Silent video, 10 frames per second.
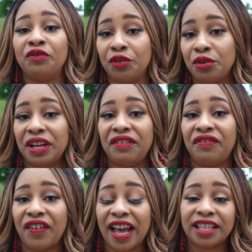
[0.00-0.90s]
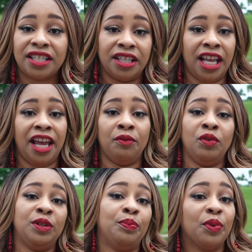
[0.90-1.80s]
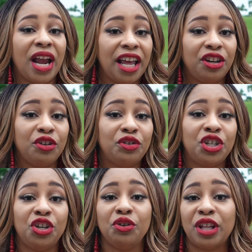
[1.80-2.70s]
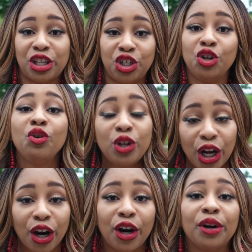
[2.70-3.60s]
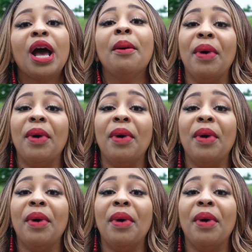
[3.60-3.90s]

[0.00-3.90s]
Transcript: fruity facts that was brand new to you that you learned